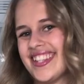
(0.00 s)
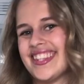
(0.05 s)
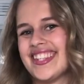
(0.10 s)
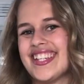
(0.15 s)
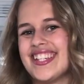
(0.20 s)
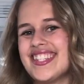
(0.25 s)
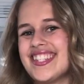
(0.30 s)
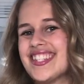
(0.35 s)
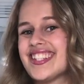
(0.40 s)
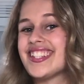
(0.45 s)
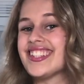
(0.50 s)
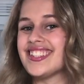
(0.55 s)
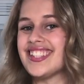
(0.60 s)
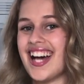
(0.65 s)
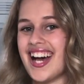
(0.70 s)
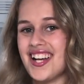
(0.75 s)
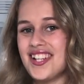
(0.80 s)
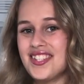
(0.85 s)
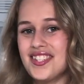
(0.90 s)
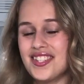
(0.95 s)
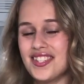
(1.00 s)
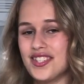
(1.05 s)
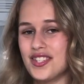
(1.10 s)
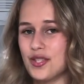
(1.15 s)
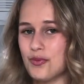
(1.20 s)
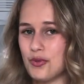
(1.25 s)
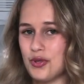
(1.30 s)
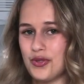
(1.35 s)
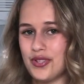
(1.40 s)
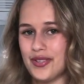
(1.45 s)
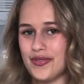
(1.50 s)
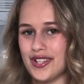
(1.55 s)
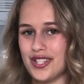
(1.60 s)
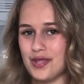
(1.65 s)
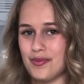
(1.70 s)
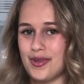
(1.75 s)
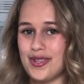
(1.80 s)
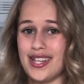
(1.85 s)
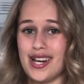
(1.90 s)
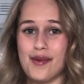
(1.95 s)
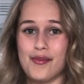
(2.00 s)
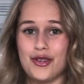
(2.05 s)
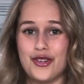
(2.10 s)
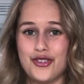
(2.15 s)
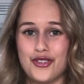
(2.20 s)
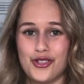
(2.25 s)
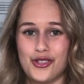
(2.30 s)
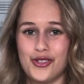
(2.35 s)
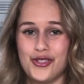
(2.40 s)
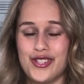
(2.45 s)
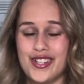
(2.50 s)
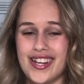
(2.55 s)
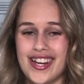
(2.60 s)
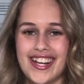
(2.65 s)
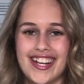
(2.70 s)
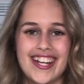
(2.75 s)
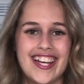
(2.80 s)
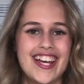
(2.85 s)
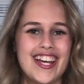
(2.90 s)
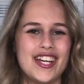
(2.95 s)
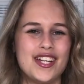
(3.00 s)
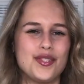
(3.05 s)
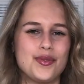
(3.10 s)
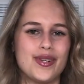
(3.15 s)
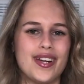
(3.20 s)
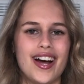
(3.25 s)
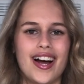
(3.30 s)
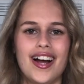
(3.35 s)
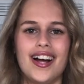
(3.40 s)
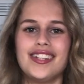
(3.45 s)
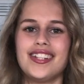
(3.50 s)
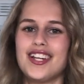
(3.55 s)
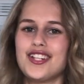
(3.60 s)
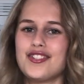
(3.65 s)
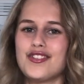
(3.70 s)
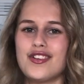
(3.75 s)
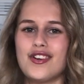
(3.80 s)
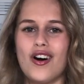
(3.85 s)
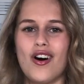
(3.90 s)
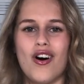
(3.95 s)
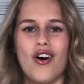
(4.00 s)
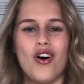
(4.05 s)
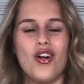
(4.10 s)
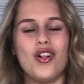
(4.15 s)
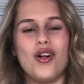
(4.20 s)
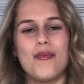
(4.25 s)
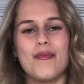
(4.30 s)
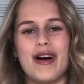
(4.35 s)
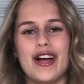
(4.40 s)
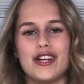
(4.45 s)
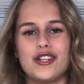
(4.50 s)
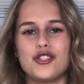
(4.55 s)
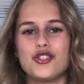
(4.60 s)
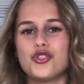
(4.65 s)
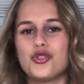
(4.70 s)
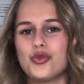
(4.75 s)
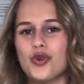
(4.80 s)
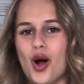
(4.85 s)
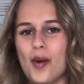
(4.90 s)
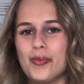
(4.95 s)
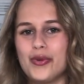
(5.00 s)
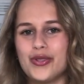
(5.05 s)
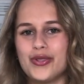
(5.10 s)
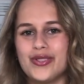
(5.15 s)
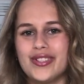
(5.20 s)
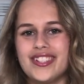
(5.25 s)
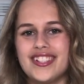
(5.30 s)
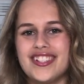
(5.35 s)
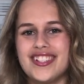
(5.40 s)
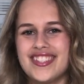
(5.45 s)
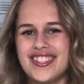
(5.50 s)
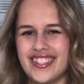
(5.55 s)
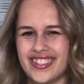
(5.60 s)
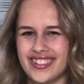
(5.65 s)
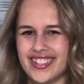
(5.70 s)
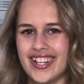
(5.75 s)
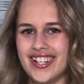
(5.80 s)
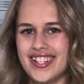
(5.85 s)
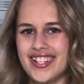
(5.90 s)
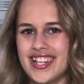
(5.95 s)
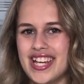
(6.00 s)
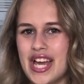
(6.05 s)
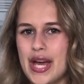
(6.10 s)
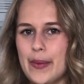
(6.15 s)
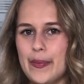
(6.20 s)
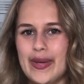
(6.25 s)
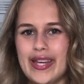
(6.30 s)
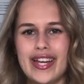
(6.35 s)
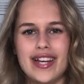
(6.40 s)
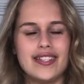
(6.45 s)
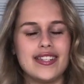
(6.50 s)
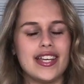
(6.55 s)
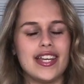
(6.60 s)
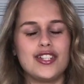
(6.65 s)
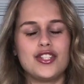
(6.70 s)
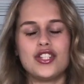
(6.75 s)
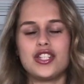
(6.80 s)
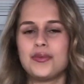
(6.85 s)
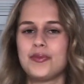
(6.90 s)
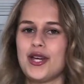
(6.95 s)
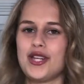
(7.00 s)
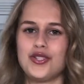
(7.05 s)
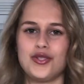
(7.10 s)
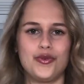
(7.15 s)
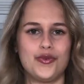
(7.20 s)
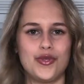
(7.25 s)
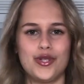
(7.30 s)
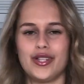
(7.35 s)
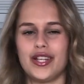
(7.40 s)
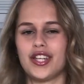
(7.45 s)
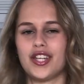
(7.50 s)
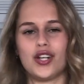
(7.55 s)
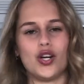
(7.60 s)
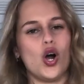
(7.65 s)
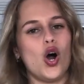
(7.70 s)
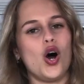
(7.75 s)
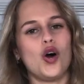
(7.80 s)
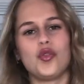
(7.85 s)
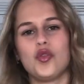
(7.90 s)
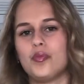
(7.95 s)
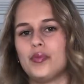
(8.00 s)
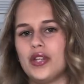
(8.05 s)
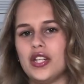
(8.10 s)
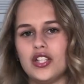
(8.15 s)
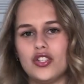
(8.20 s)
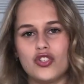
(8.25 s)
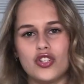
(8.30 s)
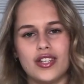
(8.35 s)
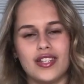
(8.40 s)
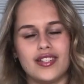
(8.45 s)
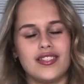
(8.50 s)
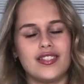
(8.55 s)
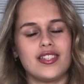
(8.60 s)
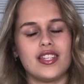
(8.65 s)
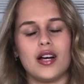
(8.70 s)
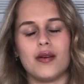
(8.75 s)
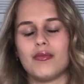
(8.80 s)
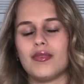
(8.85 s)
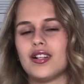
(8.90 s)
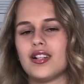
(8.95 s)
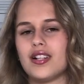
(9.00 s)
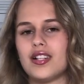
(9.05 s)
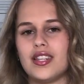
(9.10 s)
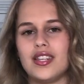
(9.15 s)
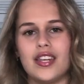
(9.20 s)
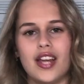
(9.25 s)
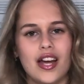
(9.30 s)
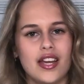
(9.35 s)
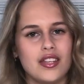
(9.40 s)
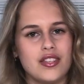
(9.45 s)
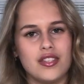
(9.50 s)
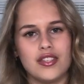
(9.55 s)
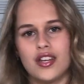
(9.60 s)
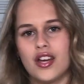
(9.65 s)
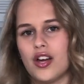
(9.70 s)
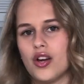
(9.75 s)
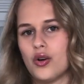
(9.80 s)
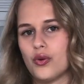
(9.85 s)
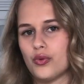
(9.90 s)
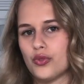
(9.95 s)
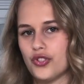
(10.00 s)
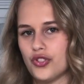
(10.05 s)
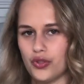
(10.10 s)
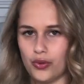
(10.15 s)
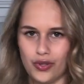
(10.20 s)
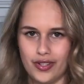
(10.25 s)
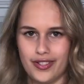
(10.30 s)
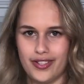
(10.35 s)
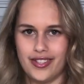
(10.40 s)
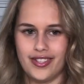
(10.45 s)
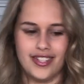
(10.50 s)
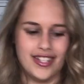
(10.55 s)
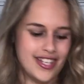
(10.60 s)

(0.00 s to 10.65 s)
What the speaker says: This last smoothie recipe that I'm going to show you today is what I like to call my tropical delight because it just makes you feel like you're on the beach in some nice resort.